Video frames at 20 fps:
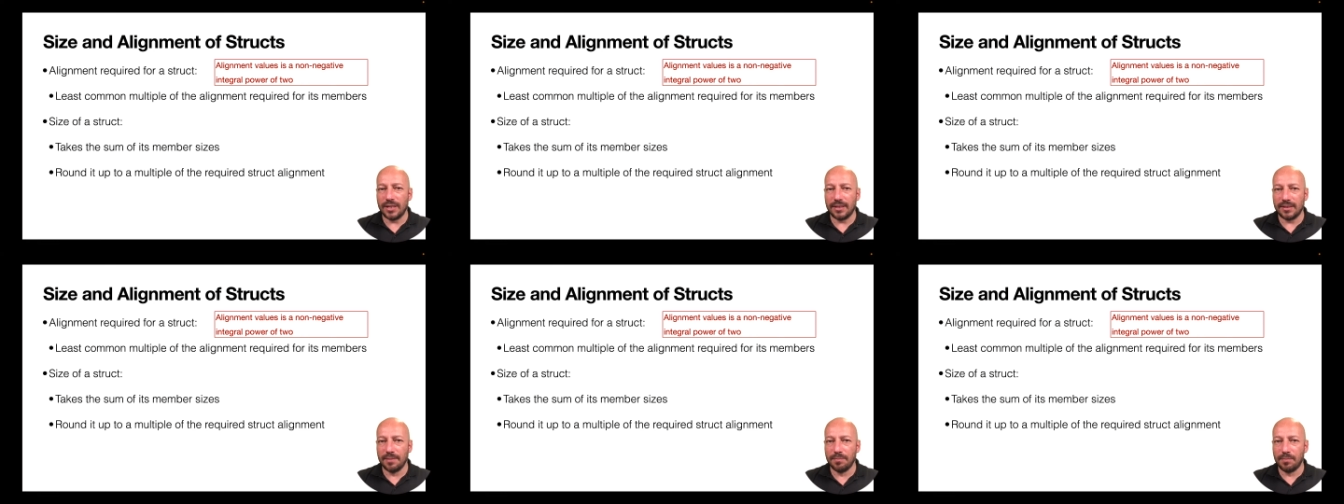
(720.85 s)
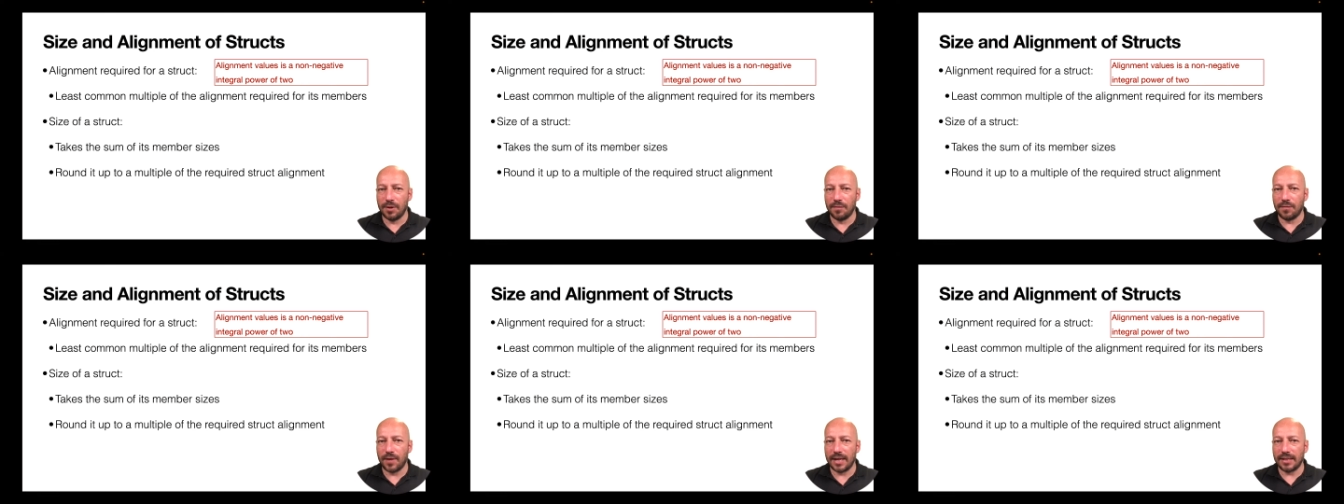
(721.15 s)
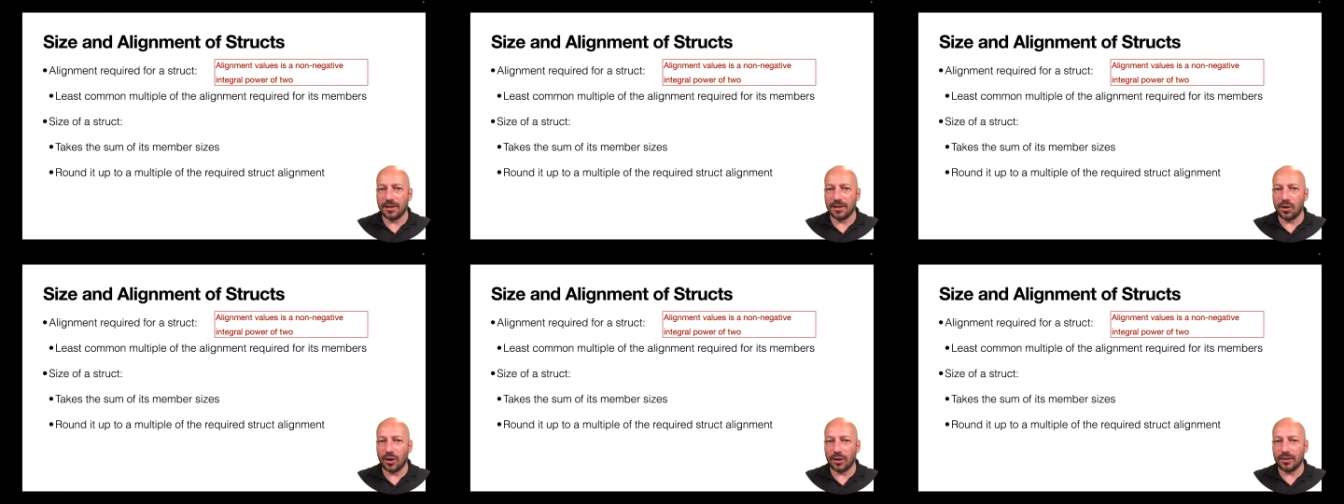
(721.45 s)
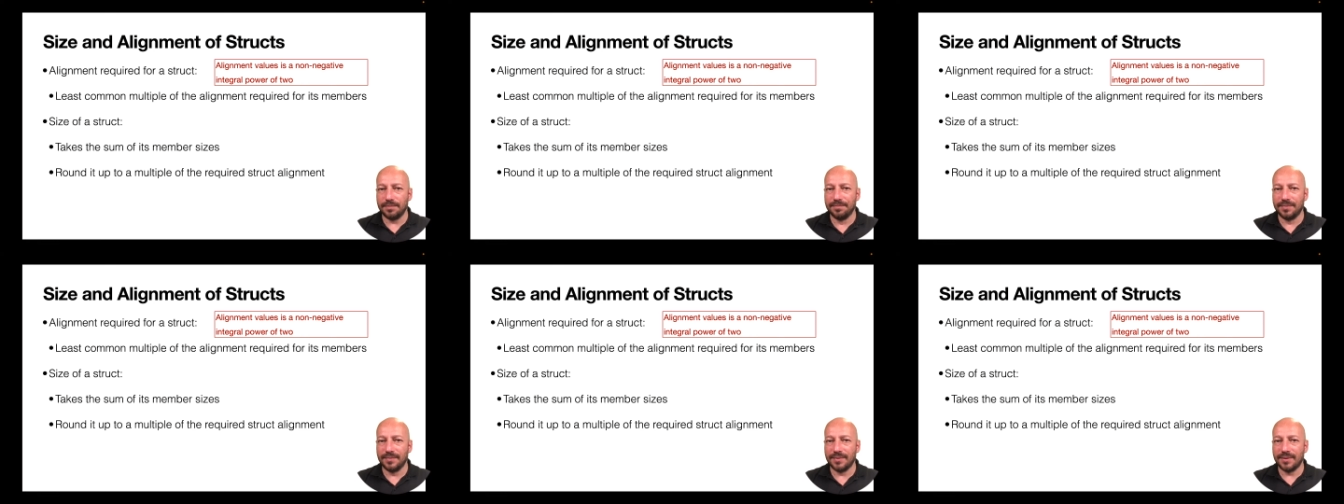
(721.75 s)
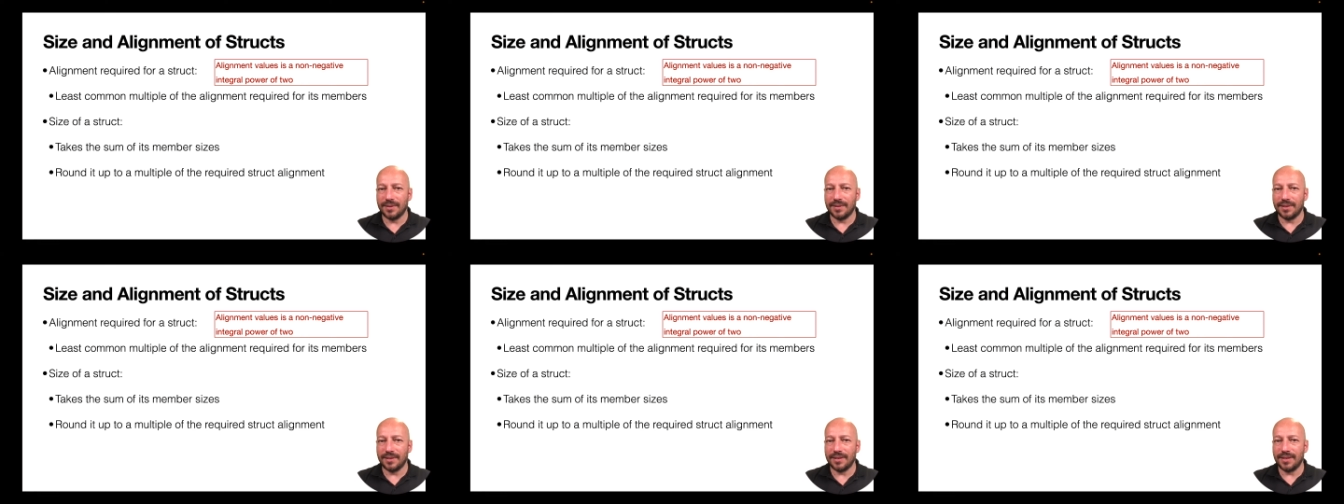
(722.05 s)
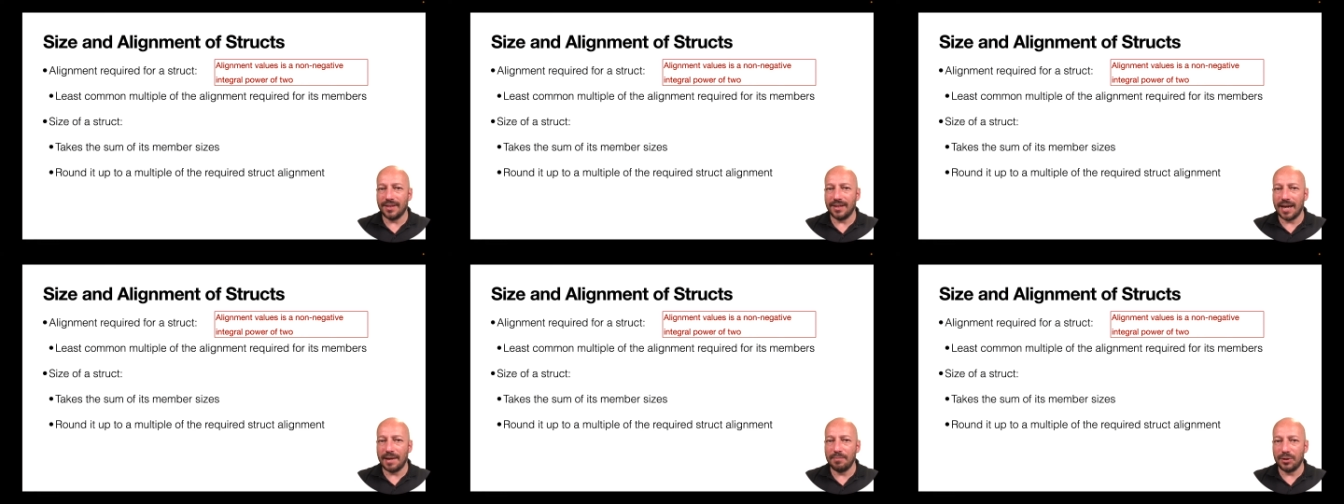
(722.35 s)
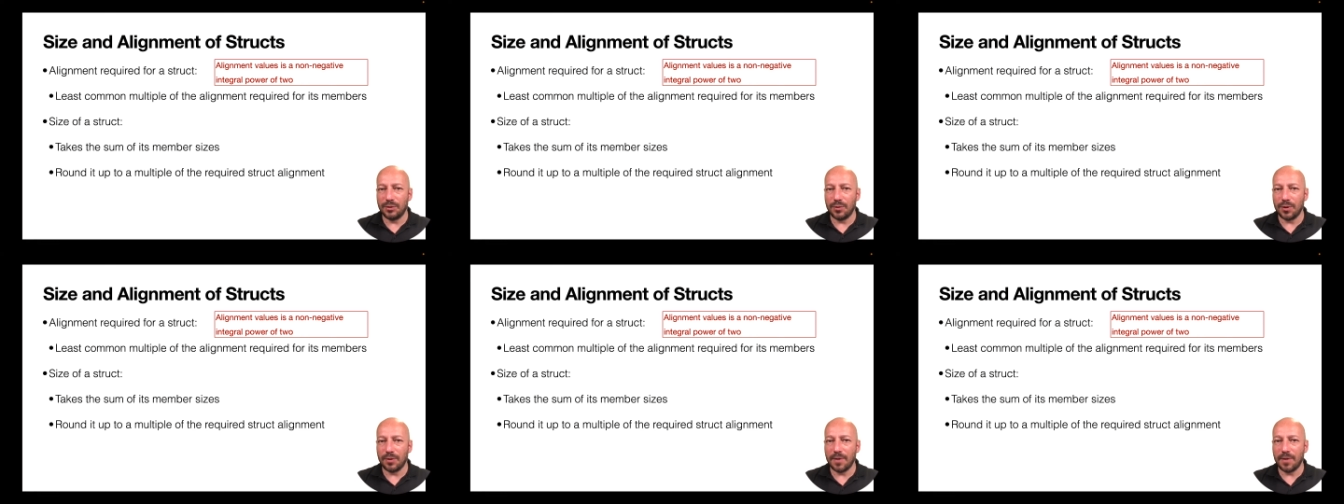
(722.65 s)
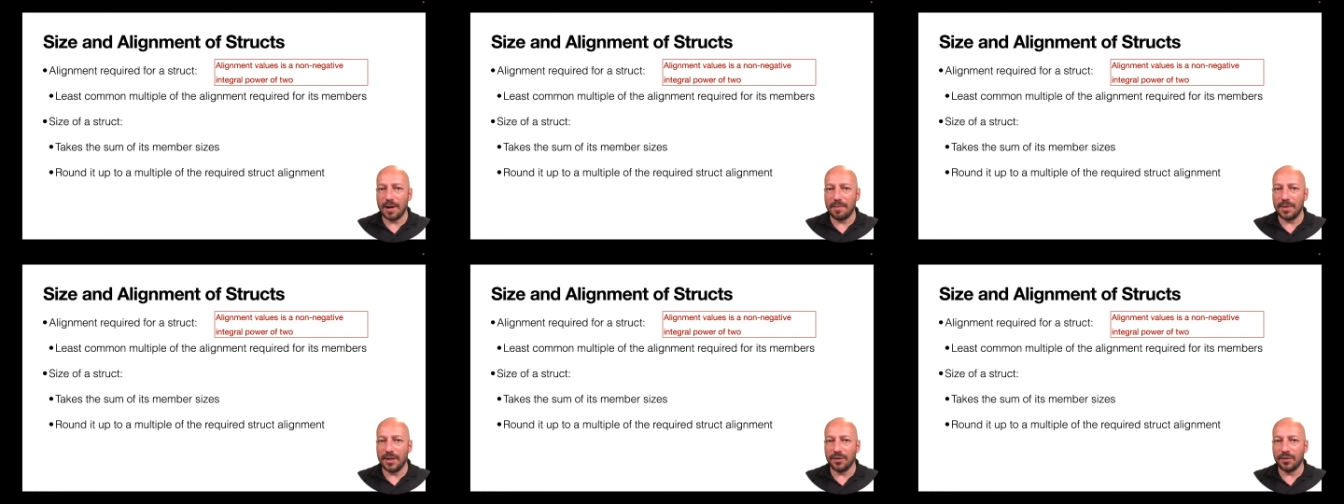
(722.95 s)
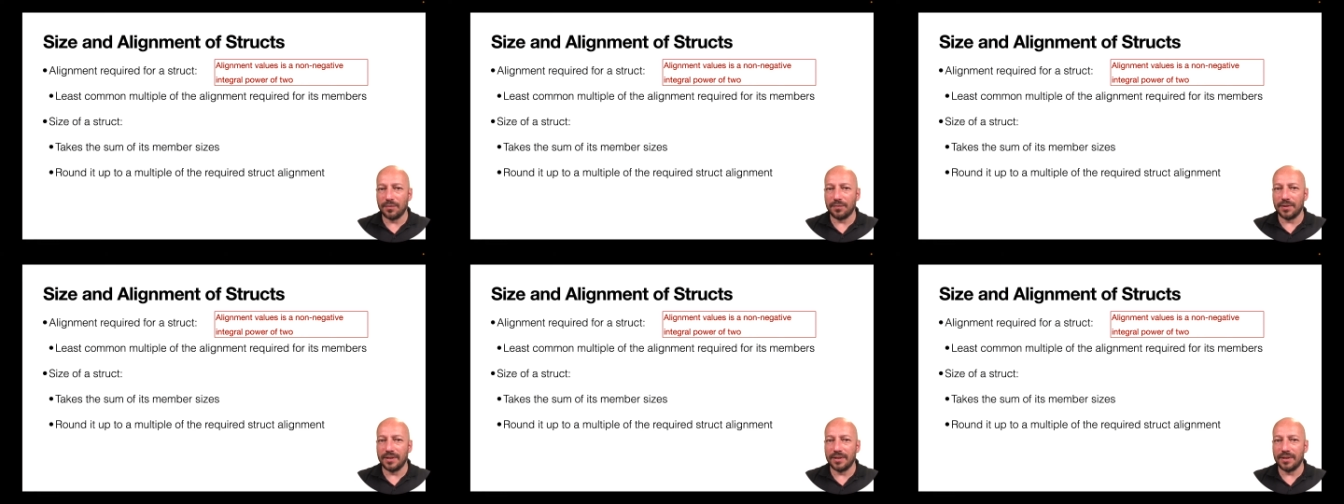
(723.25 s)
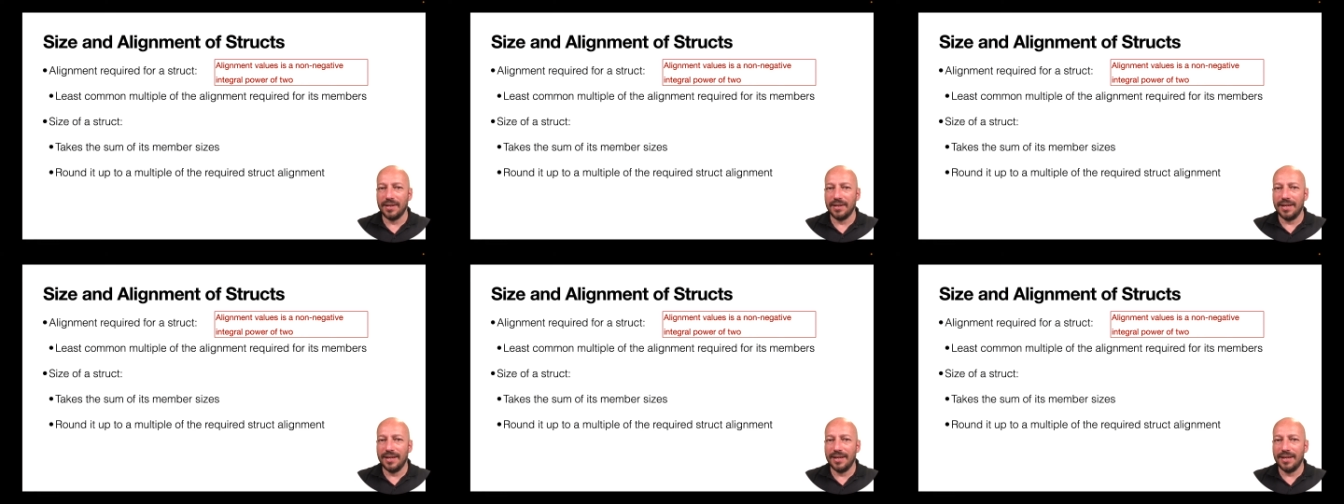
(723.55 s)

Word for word: simplifies a lot the alignment requirement of a